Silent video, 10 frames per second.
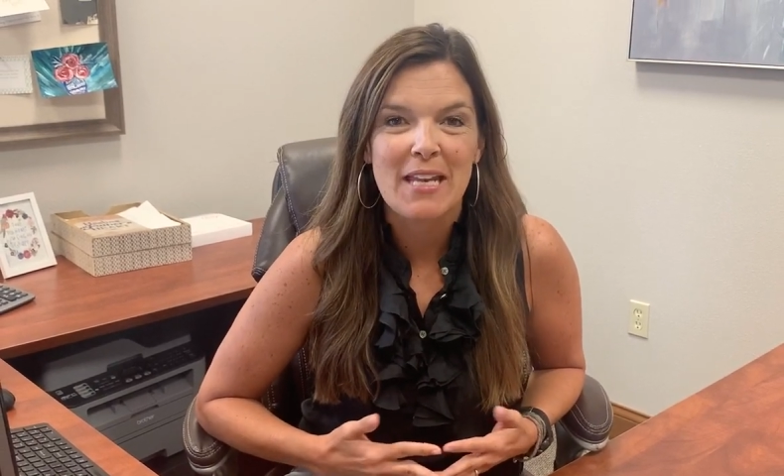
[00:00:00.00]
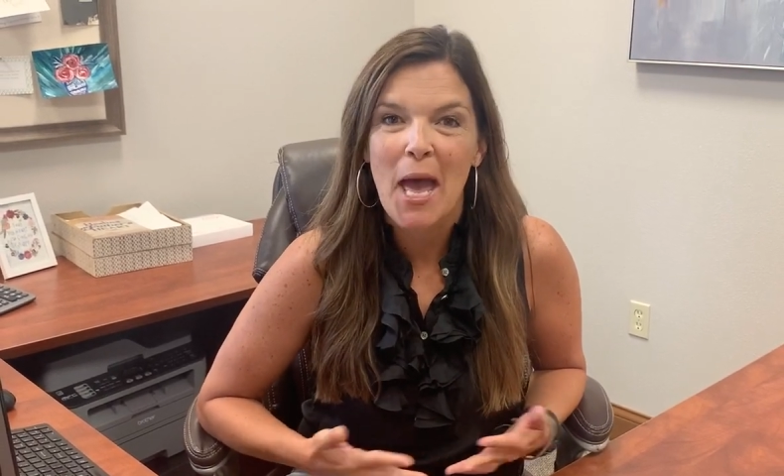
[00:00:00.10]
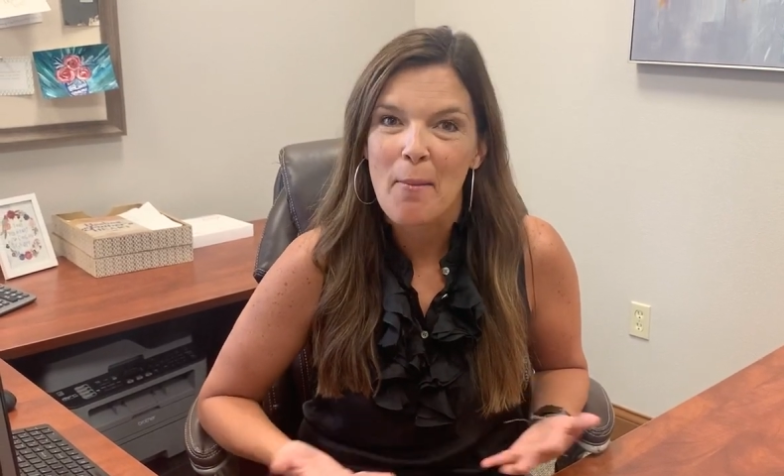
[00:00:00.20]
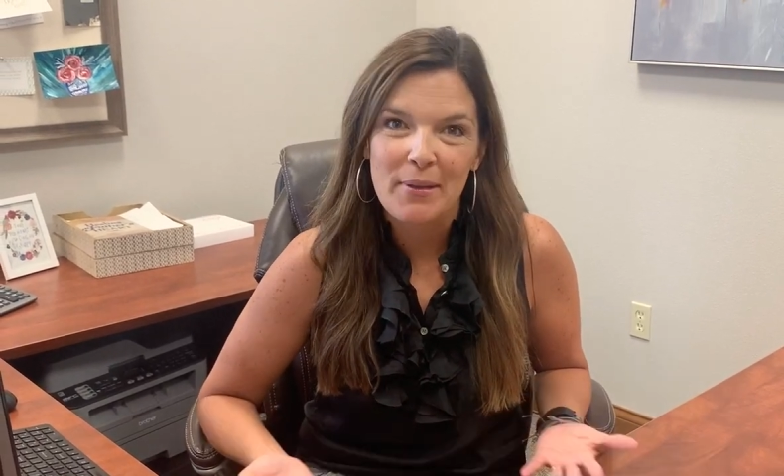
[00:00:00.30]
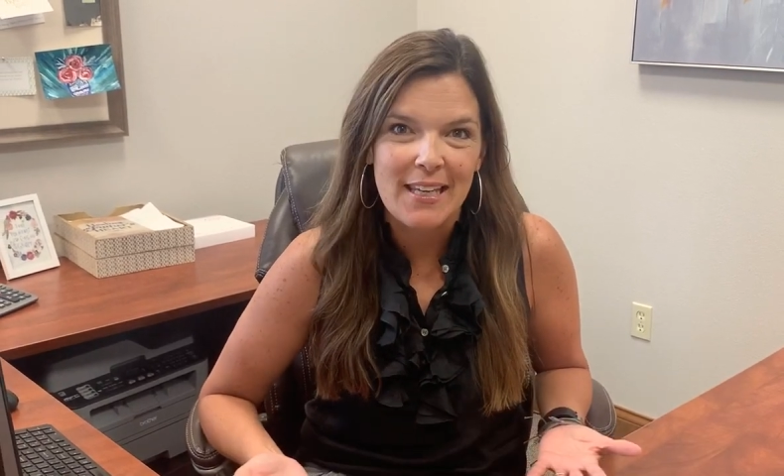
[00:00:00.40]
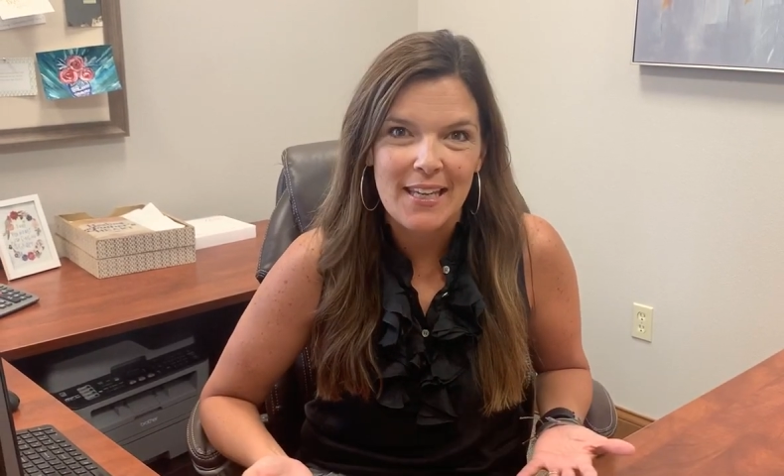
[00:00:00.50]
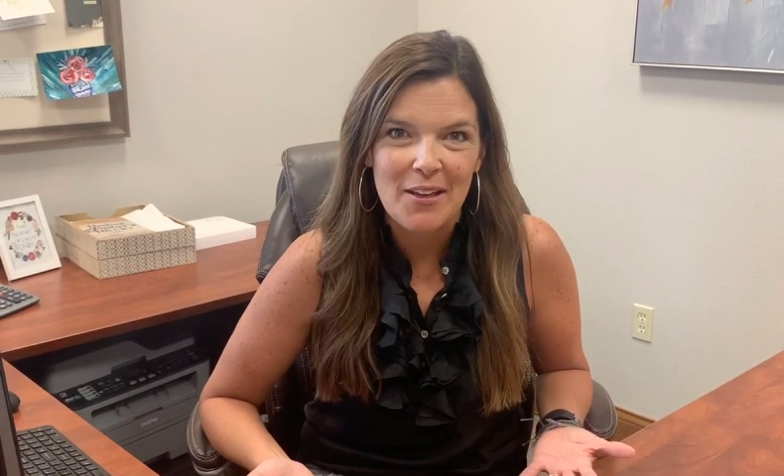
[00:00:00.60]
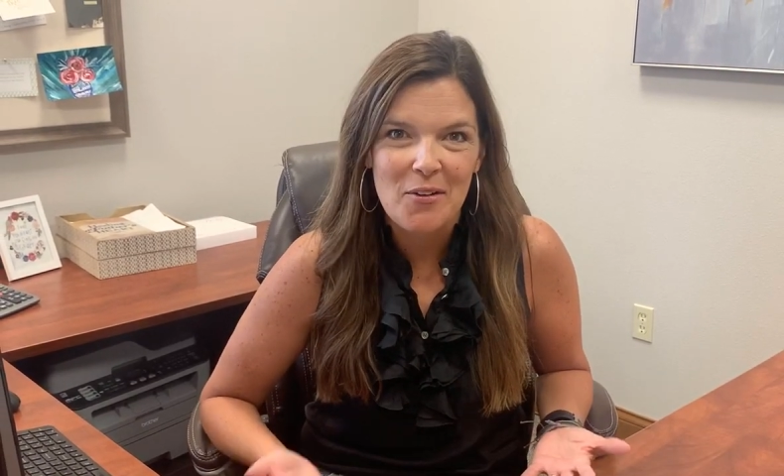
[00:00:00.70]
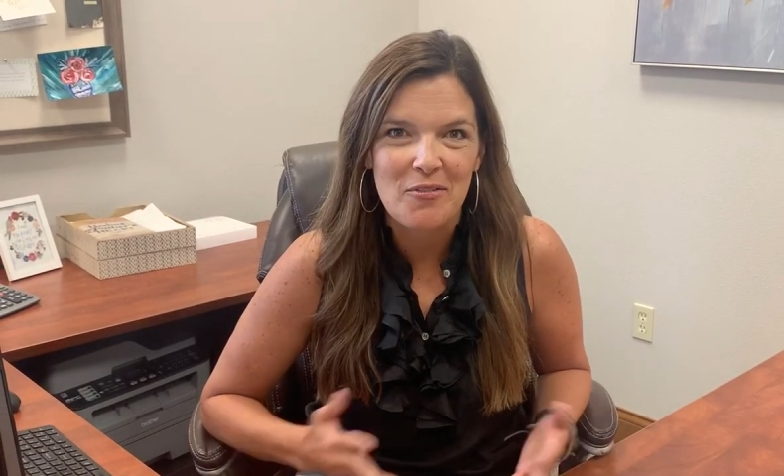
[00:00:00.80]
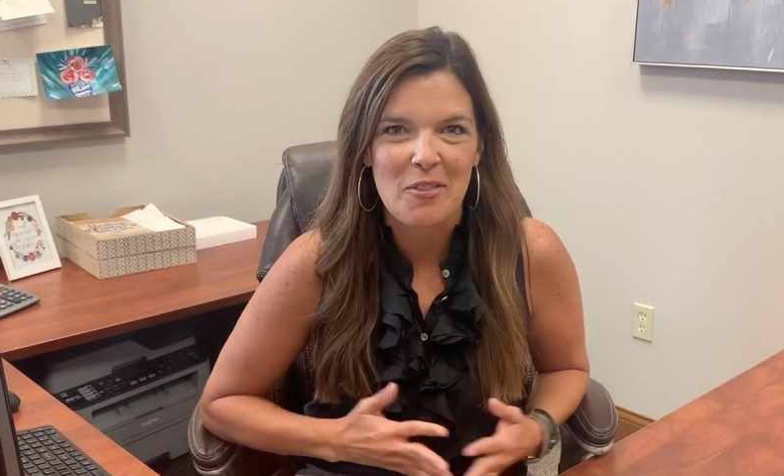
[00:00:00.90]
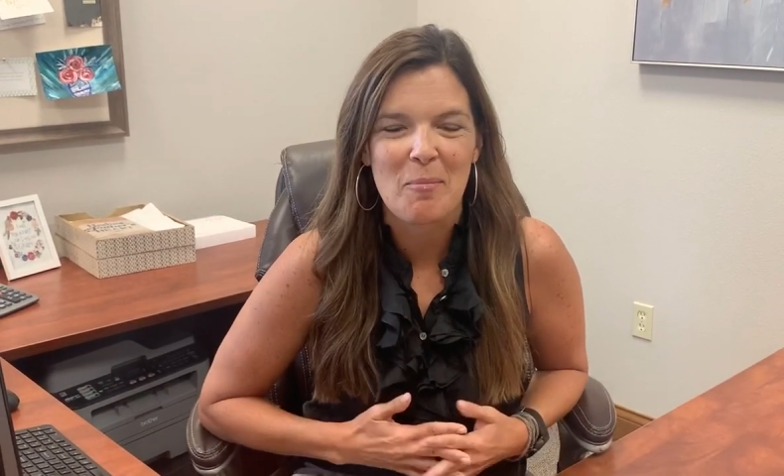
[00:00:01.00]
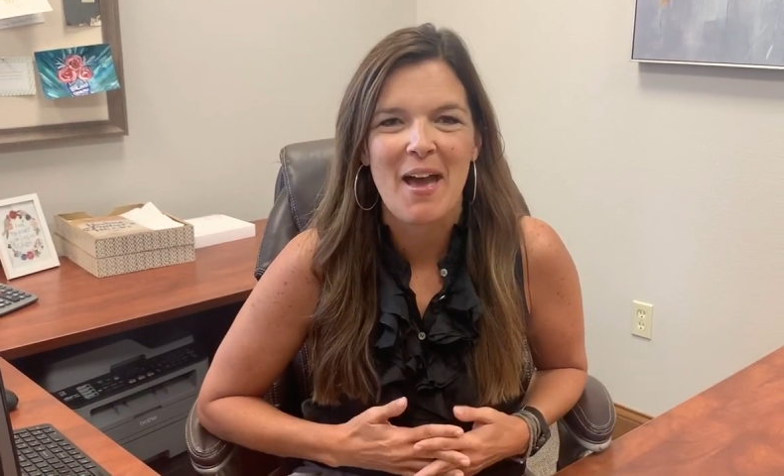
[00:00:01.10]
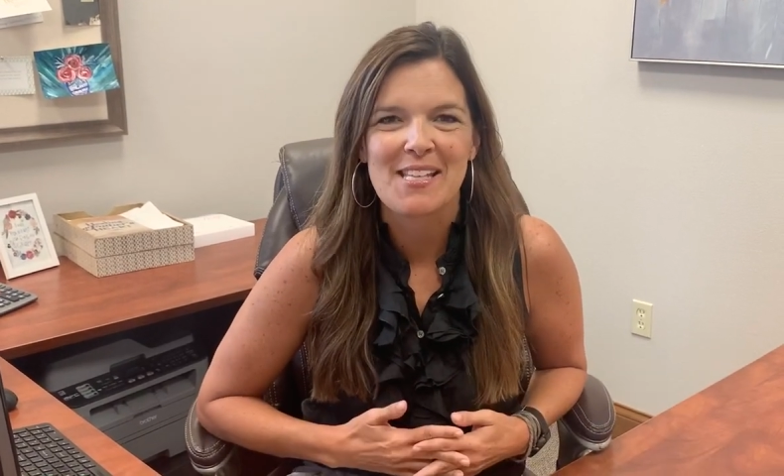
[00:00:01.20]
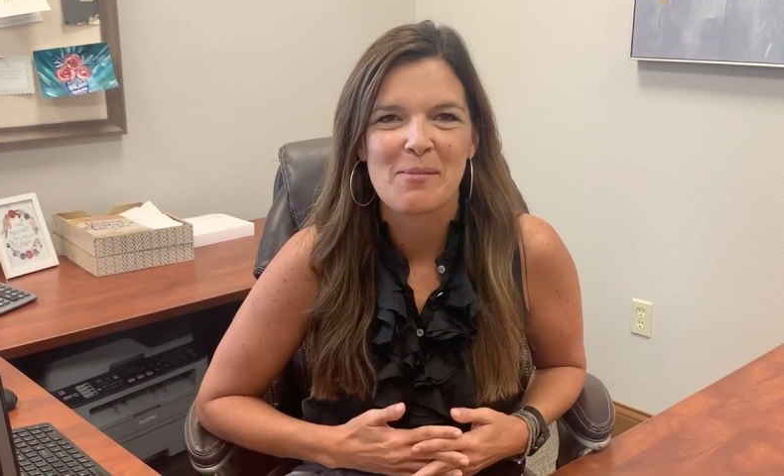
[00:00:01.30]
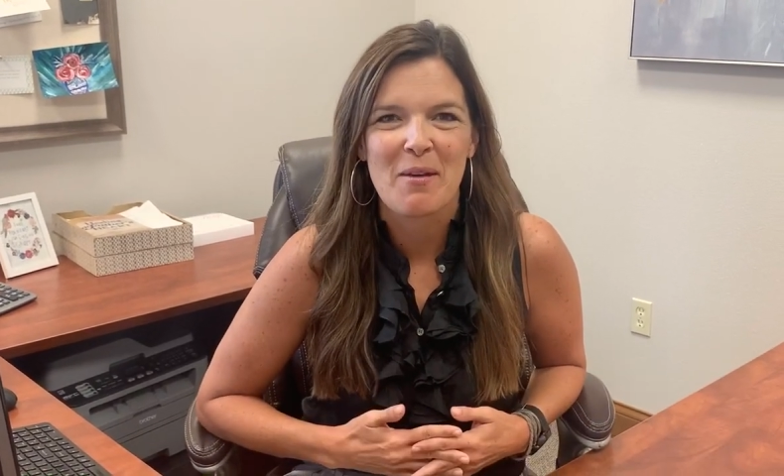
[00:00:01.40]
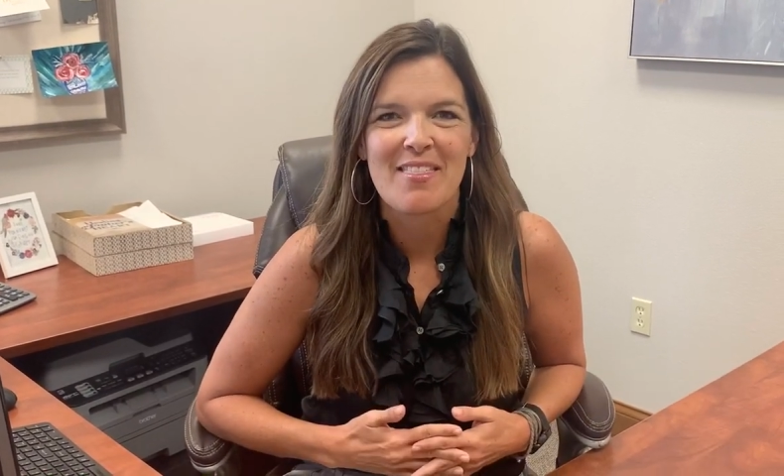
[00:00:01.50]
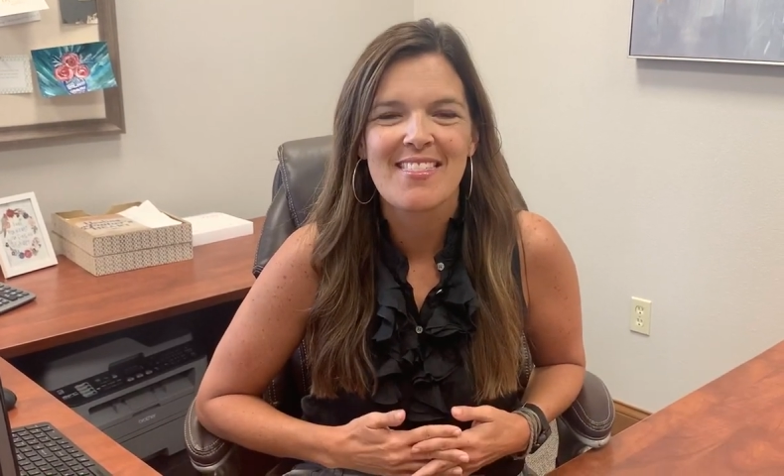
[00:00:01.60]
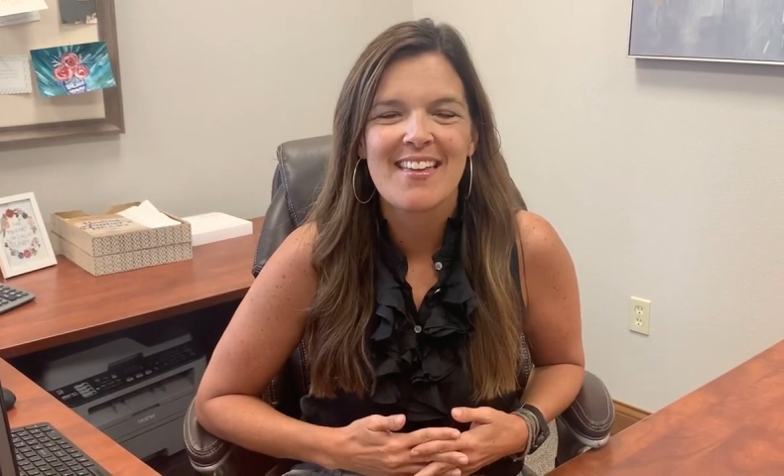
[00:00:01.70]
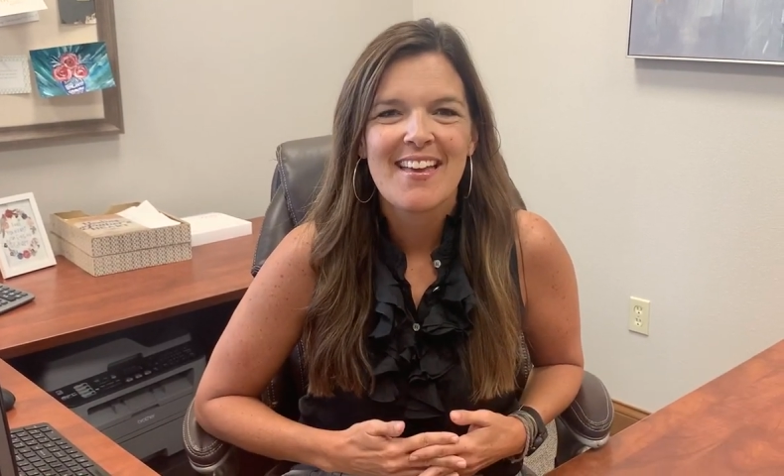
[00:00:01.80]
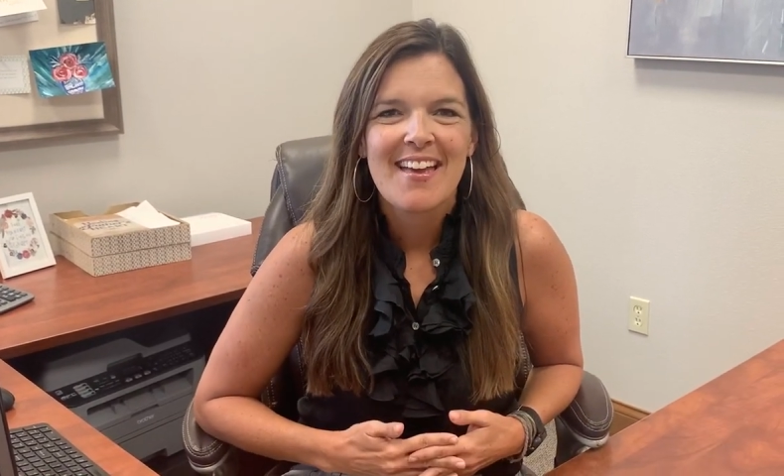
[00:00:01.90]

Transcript: happening over the past month.